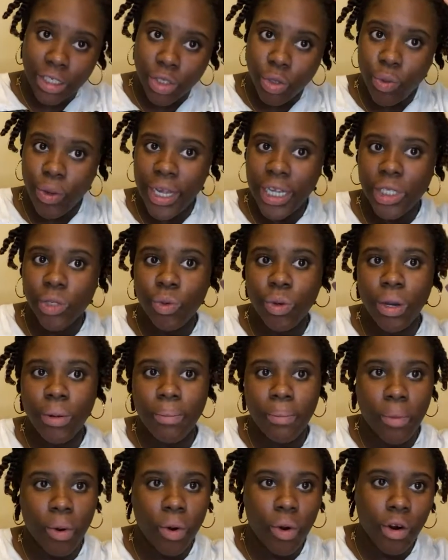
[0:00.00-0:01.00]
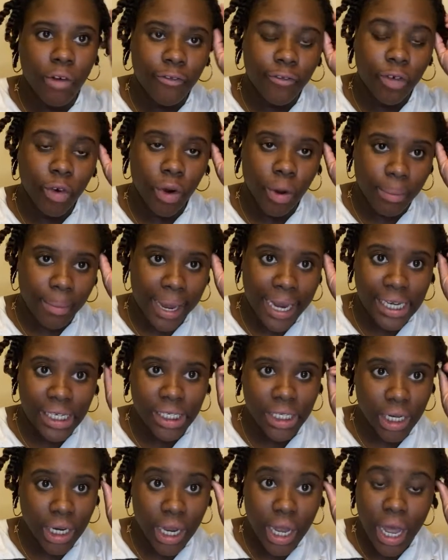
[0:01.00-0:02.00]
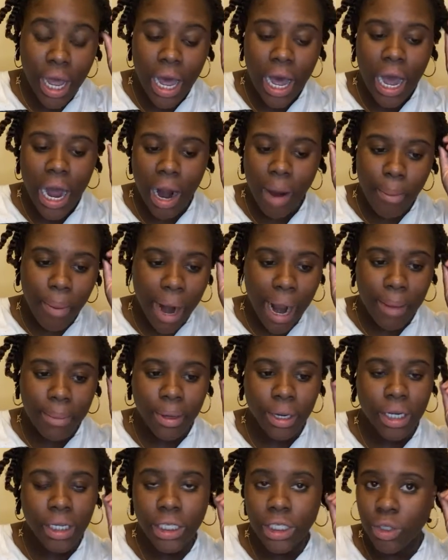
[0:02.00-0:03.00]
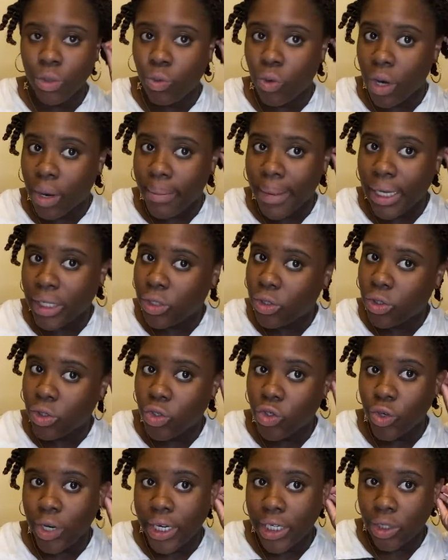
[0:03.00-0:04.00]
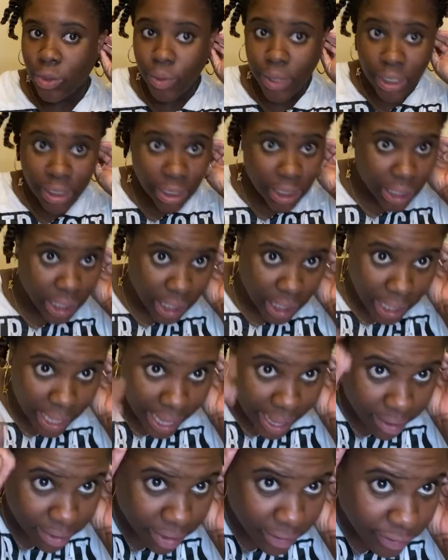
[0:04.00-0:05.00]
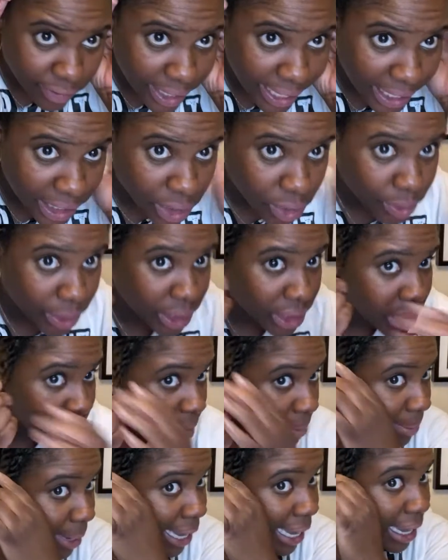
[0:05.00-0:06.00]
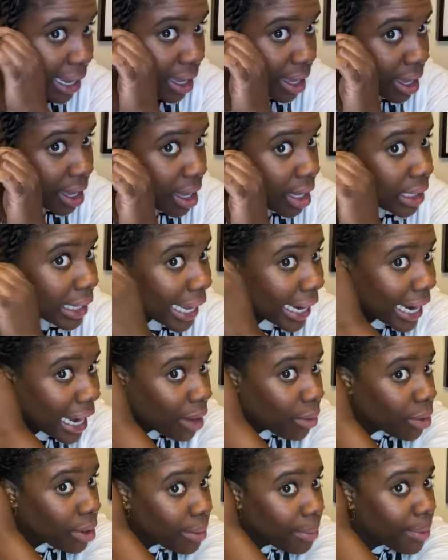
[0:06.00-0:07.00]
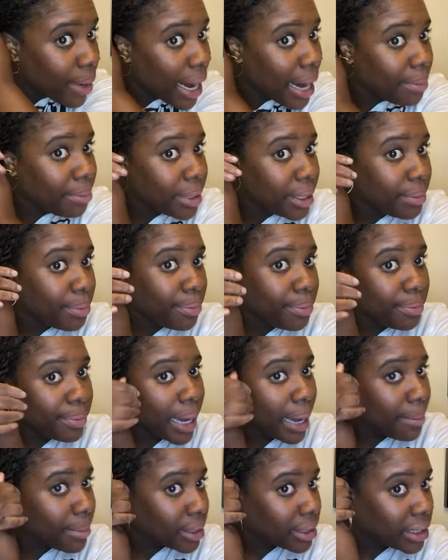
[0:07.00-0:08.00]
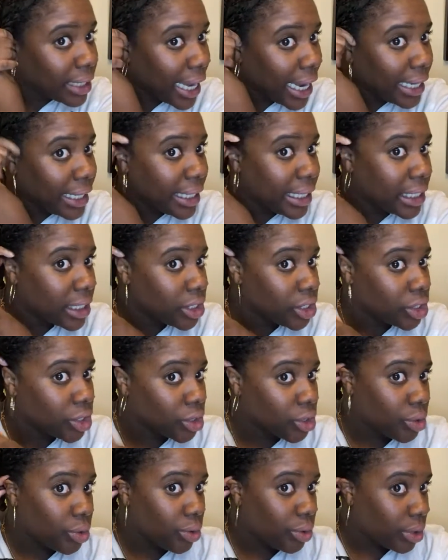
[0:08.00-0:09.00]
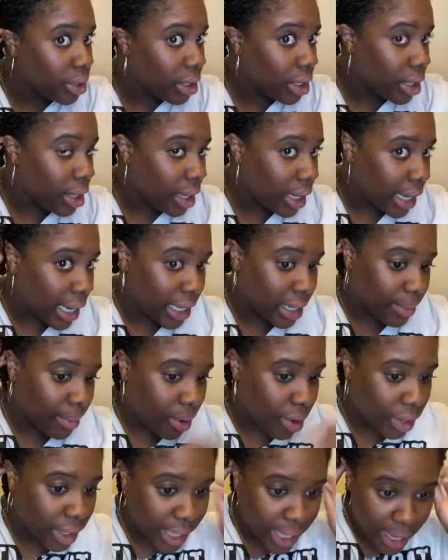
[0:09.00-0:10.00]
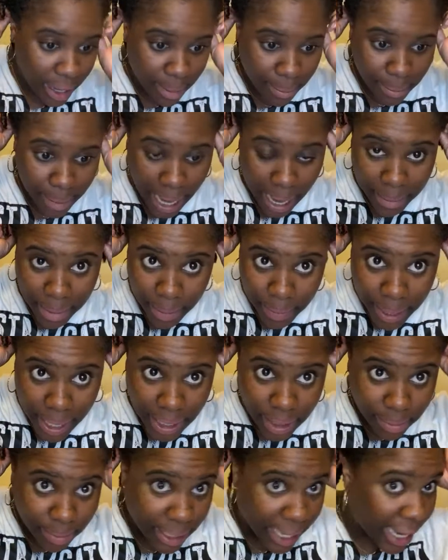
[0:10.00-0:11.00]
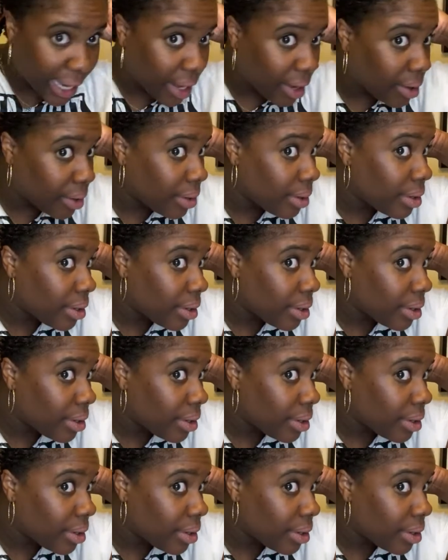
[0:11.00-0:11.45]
twist with more formation, I probably could just wear my two strand twist and then have the flat twist in the back. Like I would probably, I'm going to take these two in the morning and bobby pin them down.